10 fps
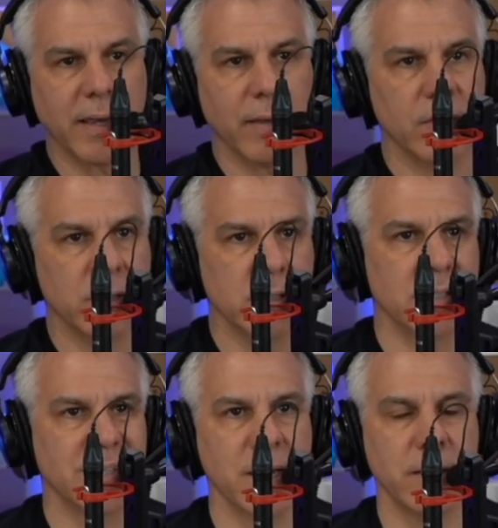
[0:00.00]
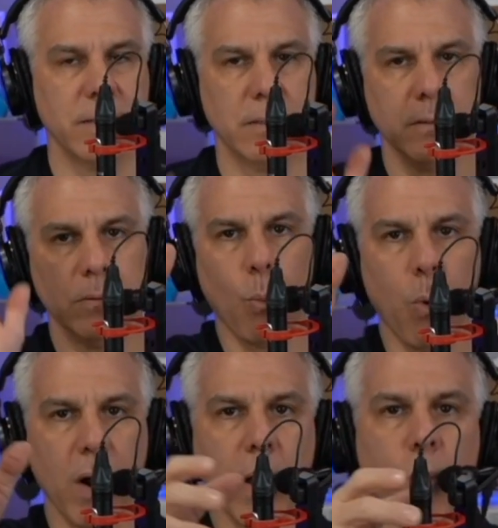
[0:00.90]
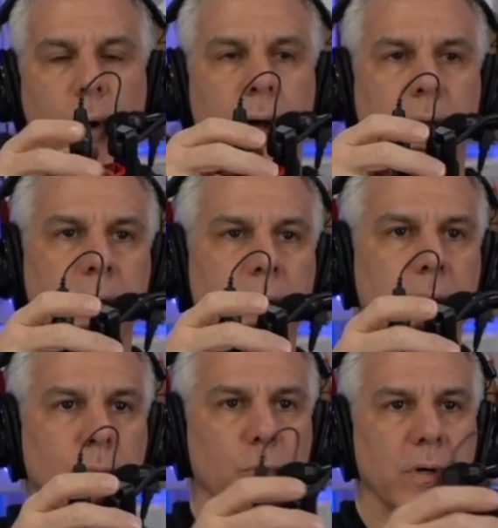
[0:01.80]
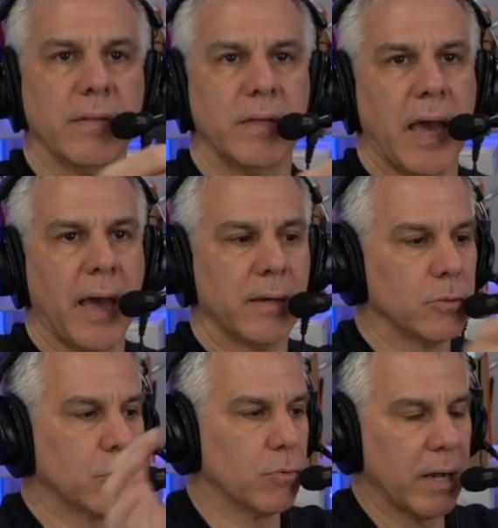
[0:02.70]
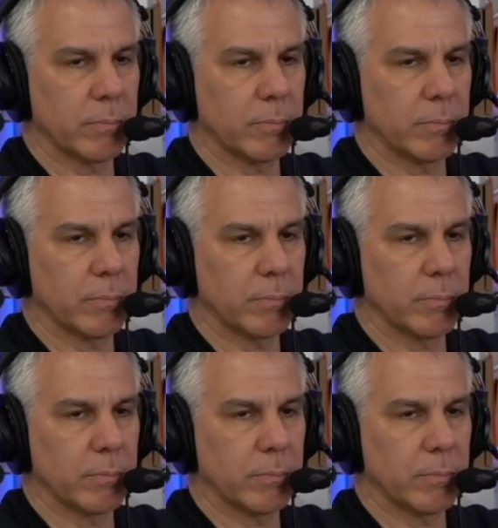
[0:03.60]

this set where I want it, we'll get the angle correct.